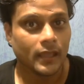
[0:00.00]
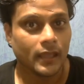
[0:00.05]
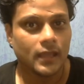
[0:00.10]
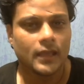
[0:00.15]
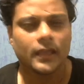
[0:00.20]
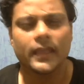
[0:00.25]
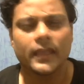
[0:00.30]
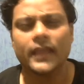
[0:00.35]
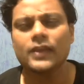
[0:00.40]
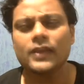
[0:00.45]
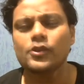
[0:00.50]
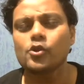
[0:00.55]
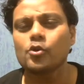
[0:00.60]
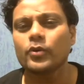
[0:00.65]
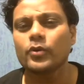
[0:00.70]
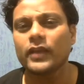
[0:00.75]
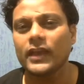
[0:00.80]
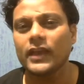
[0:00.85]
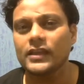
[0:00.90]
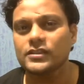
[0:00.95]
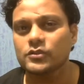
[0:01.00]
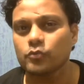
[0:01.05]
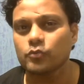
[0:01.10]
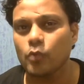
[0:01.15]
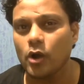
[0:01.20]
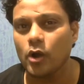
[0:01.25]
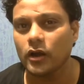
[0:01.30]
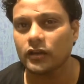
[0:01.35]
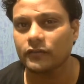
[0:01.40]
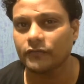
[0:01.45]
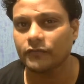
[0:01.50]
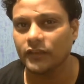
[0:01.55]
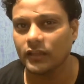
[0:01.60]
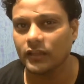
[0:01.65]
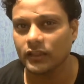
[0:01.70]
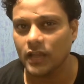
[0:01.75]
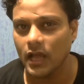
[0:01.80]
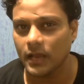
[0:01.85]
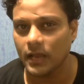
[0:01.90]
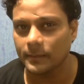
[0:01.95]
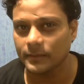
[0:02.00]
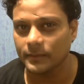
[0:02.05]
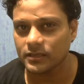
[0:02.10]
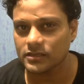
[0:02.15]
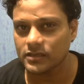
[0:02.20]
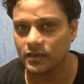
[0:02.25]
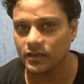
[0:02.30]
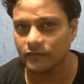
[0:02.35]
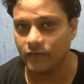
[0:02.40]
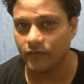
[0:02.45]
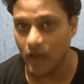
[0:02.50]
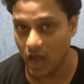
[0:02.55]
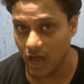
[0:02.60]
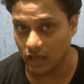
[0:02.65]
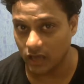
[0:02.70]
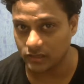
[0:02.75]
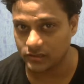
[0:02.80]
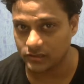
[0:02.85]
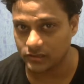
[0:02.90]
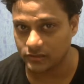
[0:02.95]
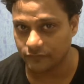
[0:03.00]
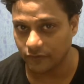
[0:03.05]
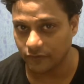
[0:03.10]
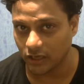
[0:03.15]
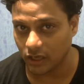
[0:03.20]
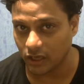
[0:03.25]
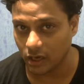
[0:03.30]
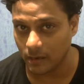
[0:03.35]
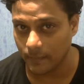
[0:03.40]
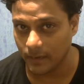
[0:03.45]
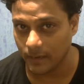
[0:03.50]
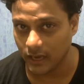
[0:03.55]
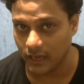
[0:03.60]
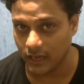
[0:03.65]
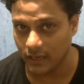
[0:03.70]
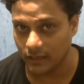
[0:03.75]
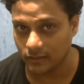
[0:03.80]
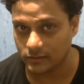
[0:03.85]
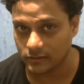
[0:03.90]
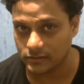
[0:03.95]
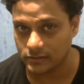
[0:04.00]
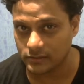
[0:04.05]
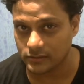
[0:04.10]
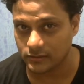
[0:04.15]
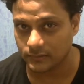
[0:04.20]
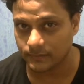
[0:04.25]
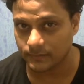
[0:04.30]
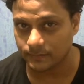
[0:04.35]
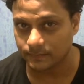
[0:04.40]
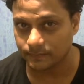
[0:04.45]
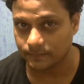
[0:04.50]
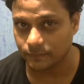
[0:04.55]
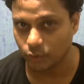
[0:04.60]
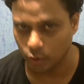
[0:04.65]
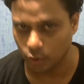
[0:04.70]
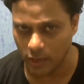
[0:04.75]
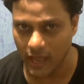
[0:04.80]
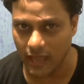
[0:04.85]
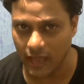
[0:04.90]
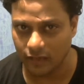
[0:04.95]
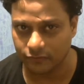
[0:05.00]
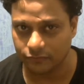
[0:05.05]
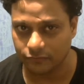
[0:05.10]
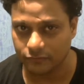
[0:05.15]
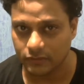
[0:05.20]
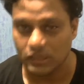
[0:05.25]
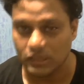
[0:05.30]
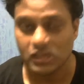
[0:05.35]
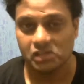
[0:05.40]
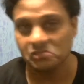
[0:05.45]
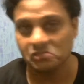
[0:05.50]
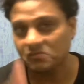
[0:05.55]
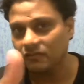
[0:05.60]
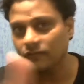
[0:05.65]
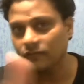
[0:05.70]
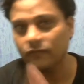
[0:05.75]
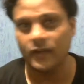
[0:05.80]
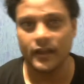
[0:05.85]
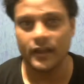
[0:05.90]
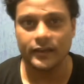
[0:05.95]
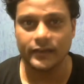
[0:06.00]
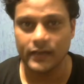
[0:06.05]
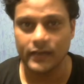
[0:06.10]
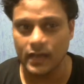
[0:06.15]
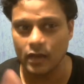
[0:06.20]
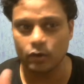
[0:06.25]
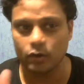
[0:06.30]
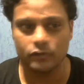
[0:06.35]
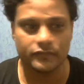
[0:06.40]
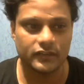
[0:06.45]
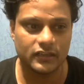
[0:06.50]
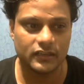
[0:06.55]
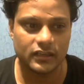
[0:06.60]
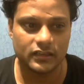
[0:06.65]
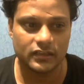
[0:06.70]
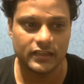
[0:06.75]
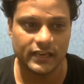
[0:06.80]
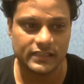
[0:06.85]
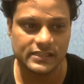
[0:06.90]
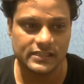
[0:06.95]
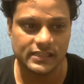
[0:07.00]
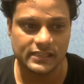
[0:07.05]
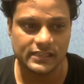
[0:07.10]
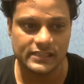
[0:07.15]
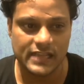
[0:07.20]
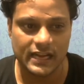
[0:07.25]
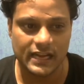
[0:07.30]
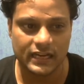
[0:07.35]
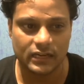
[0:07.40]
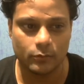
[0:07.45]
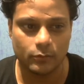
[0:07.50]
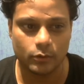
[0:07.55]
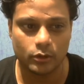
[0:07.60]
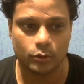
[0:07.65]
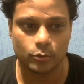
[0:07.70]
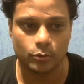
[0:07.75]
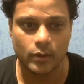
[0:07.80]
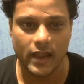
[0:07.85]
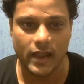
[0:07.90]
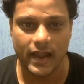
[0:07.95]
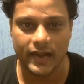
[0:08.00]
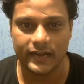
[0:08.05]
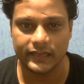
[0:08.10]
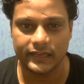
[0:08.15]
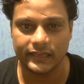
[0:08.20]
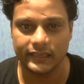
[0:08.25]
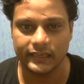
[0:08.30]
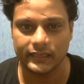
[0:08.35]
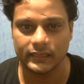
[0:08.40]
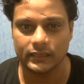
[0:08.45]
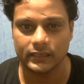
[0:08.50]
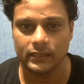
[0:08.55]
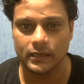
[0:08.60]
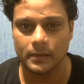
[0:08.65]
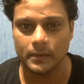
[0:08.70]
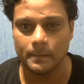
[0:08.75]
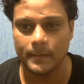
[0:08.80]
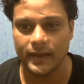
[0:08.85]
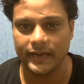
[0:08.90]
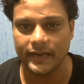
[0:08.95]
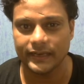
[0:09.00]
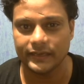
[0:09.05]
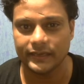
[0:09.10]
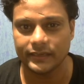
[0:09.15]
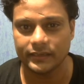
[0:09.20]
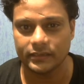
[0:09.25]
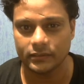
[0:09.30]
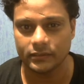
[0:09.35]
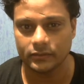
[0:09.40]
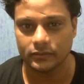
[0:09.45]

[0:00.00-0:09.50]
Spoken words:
Can you guess what Vetal must have asked Vikram, guys? You have? Find out whether that's exactly what you had in mind here.